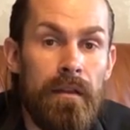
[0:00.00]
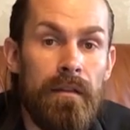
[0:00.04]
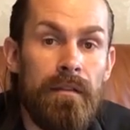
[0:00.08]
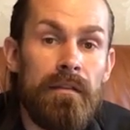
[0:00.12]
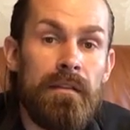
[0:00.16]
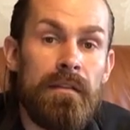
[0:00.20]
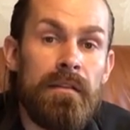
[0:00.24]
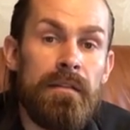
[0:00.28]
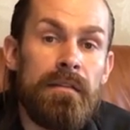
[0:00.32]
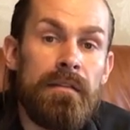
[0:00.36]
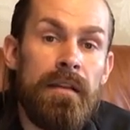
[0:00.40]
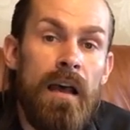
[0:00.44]

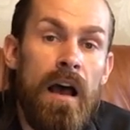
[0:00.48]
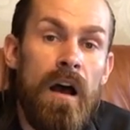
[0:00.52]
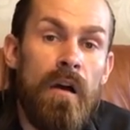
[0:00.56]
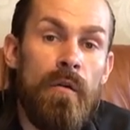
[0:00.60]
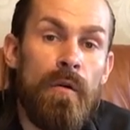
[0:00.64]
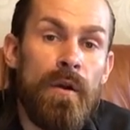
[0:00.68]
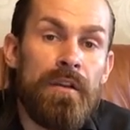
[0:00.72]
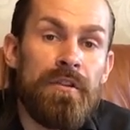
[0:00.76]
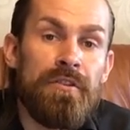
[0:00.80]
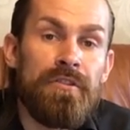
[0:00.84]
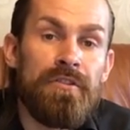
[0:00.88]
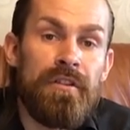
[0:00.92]
This is
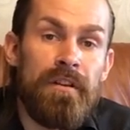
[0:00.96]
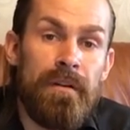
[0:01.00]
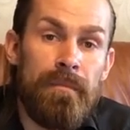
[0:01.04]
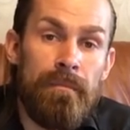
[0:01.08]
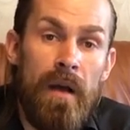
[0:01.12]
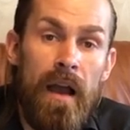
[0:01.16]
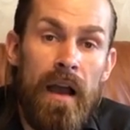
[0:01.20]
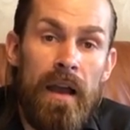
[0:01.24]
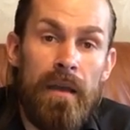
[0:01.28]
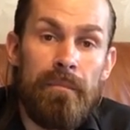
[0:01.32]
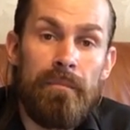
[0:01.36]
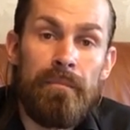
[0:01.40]
how I trim
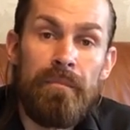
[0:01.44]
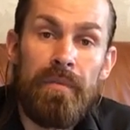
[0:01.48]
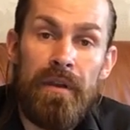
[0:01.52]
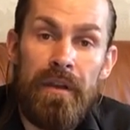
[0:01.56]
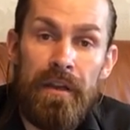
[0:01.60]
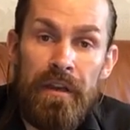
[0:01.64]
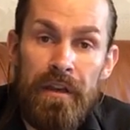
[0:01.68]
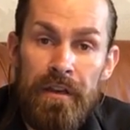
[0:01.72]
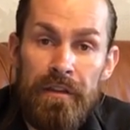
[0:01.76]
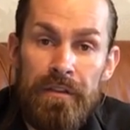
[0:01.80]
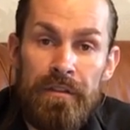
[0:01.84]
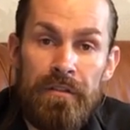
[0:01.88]
my
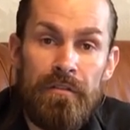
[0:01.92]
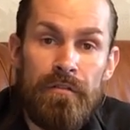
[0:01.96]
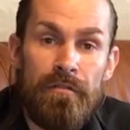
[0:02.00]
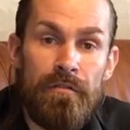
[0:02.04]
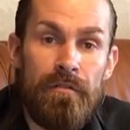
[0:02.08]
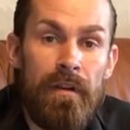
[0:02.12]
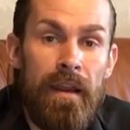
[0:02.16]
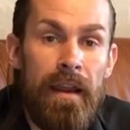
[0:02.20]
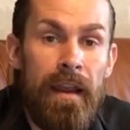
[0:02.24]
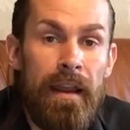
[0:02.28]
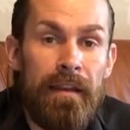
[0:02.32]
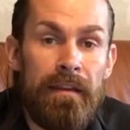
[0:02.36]
beard,
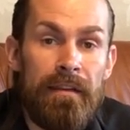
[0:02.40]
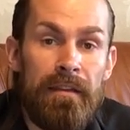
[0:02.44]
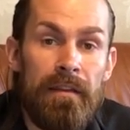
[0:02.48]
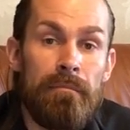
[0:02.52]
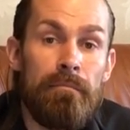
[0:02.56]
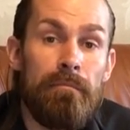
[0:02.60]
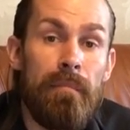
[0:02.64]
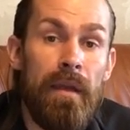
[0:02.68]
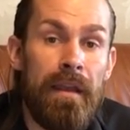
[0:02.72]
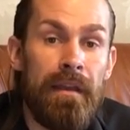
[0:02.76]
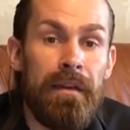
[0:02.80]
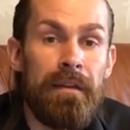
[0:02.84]
create
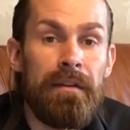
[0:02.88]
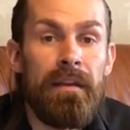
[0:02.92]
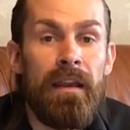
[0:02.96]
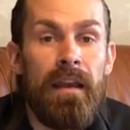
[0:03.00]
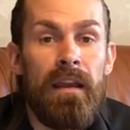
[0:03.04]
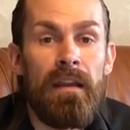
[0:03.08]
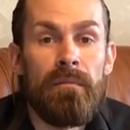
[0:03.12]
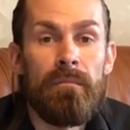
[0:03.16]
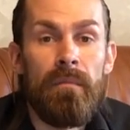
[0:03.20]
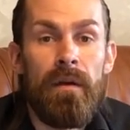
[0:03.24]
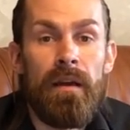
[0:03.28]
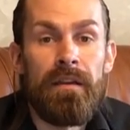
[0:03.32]
and
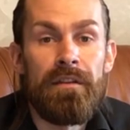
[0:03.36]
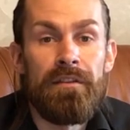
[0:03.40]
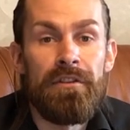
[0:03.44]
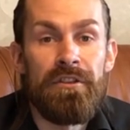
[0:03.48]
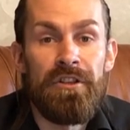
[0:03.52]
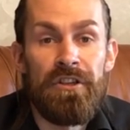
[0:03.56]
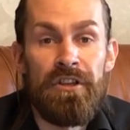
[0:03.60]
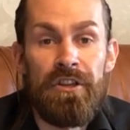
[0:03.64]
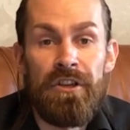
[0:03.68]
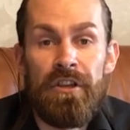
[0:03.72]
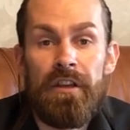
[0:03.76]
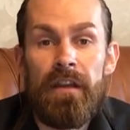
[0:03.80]
maintain my
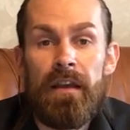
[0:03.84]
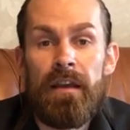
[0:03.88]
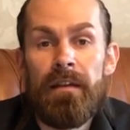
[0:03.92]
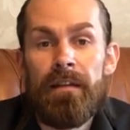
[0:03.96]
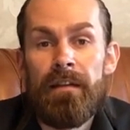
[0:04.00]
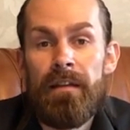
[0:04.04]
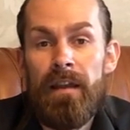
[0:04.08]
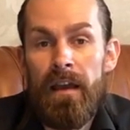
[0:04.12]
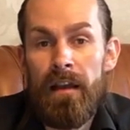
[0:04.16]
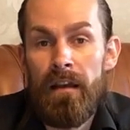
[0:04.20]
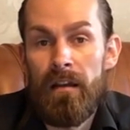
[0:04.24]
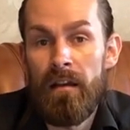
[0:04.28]
cheek
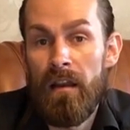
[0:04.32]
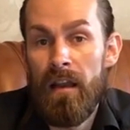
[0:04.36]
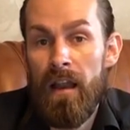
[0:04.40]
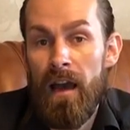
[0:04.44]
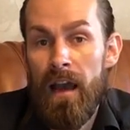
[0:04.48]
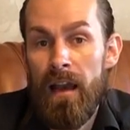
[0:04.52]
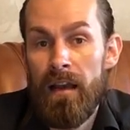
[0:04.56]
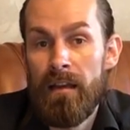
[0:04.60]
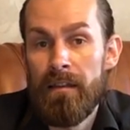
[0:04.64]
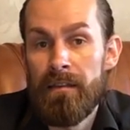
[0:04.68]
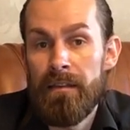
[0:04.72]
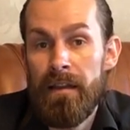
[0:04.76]
and neck
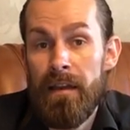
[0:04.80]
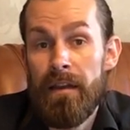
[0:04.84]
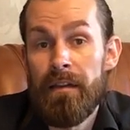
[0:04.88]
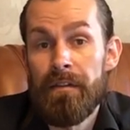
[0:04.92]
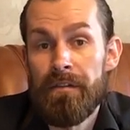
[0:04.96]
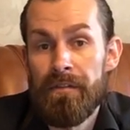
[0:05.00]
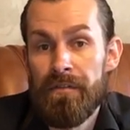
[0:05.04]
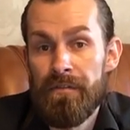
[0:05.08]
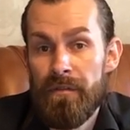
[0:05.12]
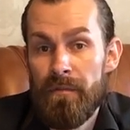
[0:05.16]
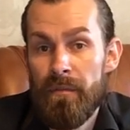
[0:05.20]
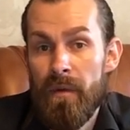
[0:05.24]
lines,
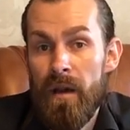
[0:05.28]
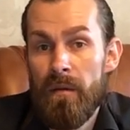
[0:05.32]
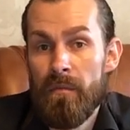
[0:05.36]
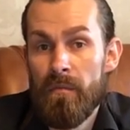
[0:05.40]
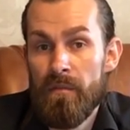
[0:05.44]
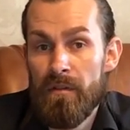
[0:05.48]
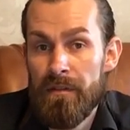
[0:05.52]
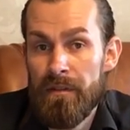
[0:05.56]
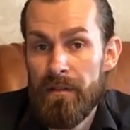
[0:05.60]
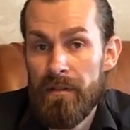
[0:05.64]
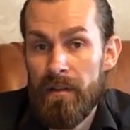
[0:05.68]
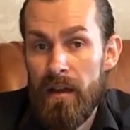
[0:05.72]
and trim my
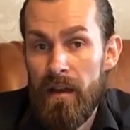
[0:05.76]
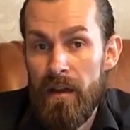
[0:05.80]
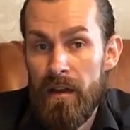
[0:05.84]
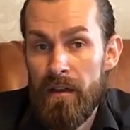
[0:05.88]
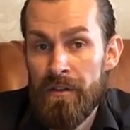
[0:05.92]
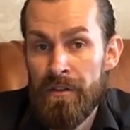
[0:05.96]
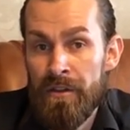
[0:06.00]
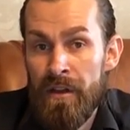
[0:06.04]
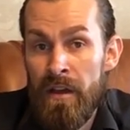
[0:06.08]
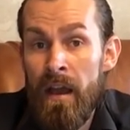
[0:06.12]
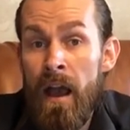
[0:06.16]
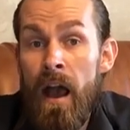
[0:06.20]

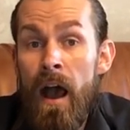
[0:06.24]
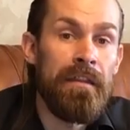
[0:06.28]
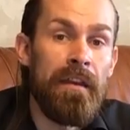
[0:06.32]
mustache.